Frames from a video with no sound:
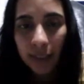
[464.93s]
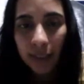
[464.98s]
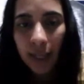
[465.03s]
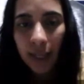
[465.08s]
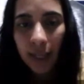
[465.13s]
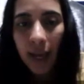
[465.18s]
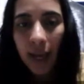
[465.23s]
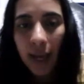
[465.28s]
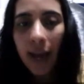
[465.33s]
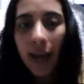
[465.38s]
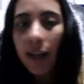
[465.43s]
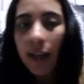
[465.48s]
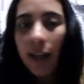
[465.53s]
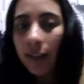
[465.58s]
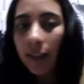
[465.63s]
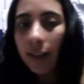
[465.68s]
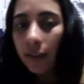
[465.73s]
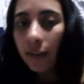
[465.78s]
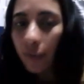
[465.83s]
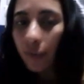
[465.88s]

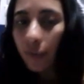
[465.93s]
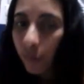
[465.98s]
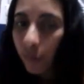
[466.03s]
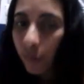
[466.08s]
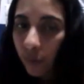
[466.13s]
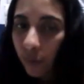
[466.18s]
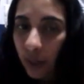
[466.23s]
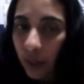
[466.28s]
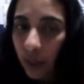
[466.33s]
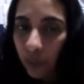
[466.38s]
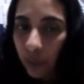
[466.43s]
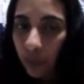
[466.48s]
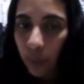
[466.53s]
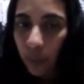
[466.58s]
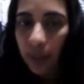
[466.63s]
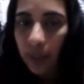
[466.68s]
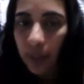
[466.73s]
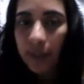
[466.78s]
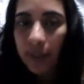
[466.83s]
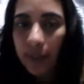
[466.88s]
extent that they
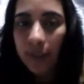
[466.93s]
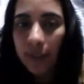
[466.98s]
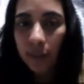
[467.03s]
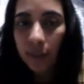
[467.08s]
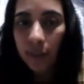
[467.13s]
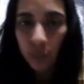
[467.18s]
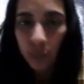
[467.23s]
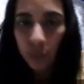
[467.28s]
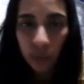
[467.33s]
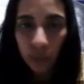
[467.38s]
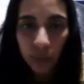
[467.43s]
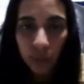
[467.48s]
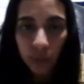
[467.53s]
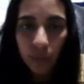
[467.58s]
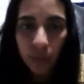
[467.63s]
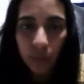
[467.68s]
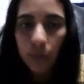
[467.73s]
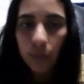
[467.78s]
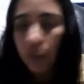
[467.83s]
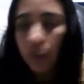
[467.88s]
have meaning for
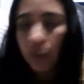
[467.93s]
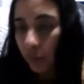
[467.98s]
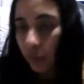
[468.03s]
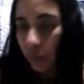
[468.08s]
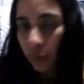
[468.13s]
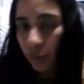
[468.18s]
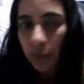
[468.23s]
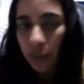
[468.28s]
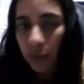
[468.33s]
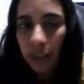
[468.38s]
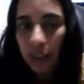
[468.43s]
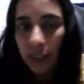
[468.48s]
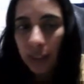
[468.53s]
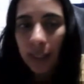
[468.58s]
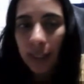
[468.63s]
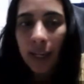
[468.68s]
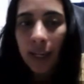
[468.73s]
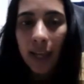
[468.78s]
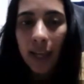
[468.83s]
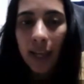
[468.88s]
the
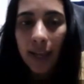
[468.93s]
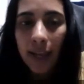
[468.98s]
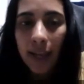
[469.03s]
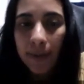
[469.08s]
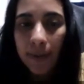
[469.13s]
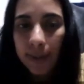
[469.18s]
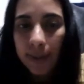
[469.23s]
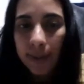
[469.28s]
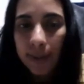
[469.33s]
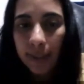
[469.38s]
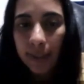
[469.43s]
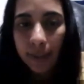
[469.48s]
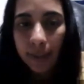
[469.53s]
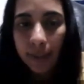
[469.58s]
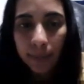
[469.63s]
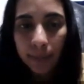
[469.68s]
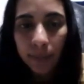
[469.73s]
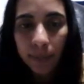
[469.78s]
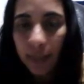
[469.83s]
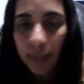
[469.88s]
communication needs.
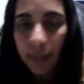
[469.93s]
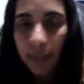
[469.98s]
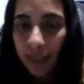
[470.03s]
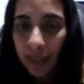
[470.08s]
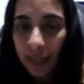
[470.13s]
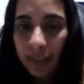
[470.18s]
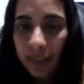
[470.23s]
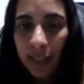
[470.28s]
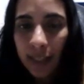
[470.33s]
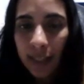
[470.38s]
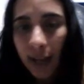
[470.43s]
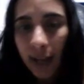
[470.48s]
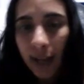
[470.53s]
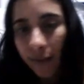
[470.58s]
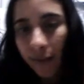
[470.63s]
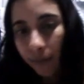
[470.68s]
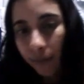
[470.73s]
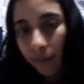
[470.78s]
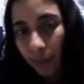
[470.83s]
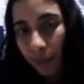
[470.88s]
In this case,